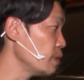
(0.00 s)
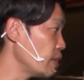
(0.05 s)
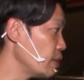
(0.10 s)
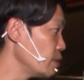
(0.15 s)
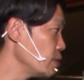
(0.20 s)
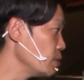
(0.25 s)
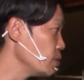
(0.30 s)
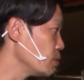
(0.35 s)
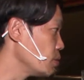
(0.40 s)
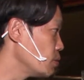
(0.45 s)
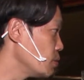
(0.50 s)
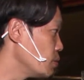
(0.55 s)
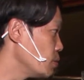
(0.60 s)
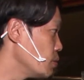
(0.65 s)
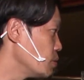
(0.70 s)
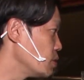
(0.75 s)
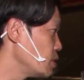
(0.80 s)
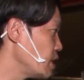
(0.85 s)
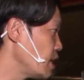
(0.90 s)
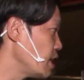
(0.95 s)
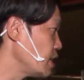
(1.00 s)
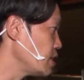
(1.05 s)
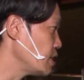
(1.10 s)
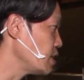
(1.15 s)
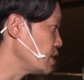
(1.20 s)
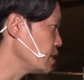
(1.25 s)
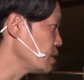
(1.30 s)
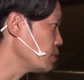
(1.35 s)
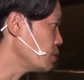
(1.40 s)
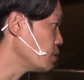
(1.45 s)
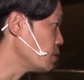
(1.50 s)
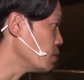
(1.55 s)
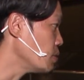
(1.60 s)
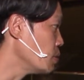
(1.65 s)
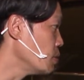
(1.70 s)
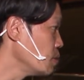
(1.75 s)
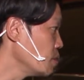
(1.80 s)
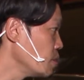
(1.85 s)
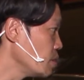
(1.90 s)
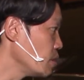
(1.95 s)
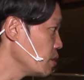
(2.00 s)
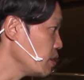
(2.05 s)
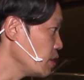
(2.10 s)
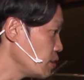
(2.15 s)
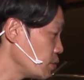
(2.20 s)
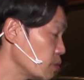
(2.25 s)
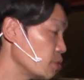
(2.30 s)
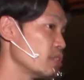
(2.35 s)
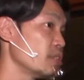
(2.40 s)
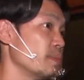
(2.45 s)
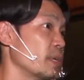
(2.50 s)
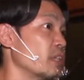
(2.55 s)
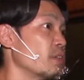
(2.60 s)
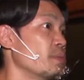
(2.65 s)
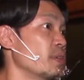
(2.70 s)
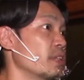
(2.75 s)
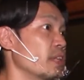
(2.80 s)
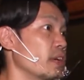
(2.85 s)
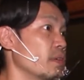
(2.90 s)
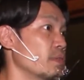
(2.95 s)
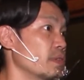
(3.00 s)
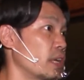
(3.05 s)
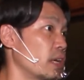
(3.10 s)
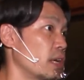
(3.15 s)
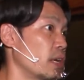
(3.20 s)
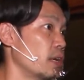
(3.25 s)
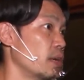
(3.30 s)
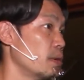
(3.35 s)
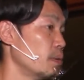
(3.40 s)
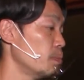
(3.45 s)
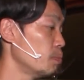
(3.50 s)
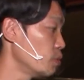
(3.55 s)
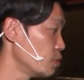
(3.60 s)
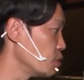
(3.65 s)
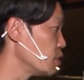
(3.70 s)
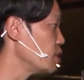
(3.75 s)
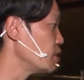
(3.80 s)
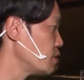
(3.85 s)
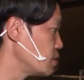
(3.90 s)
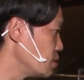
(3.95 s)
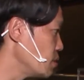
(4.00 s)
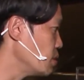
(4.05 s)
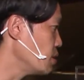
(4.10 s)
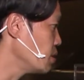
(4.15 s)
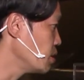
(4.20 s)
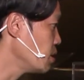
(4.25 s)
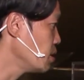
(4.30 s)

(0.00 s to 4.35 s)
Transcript: you could say they unify all those spirits into one.